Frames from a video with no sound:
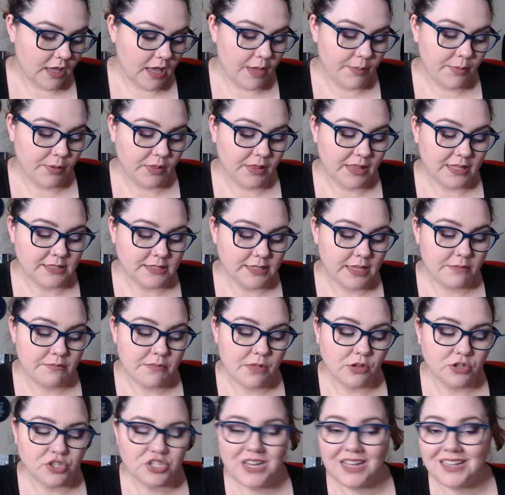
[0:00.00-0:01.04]
I put, let's get
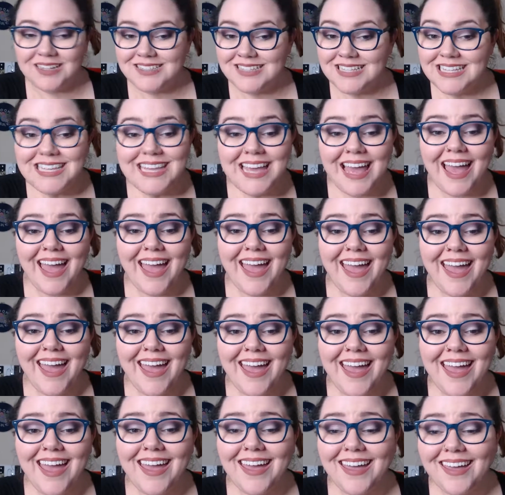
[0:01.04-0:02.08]
milkshakes.
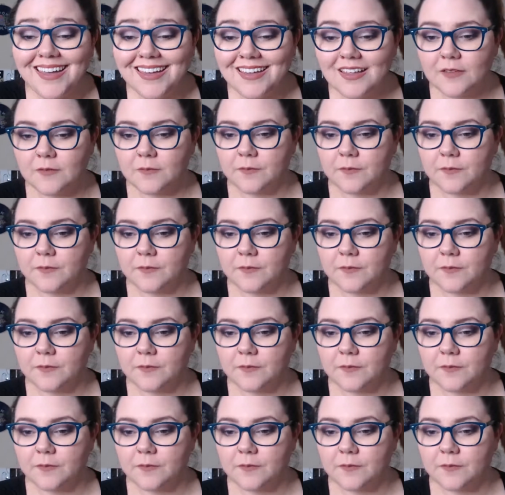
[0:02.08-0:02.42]
Yay.